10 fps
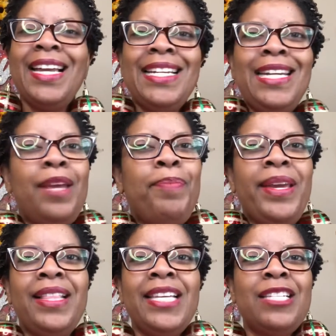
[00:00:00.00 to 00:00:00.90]
could
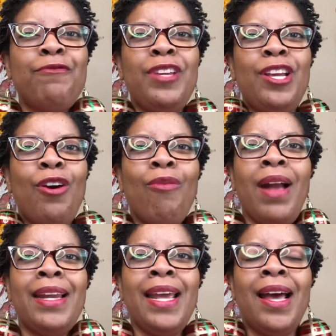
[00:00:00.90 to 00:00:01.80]
nitpick this video
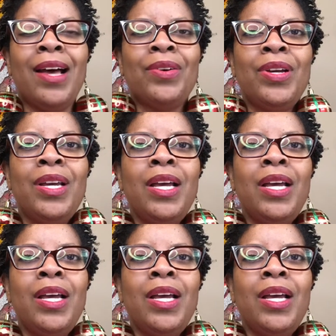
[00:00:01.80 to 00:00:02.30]
right now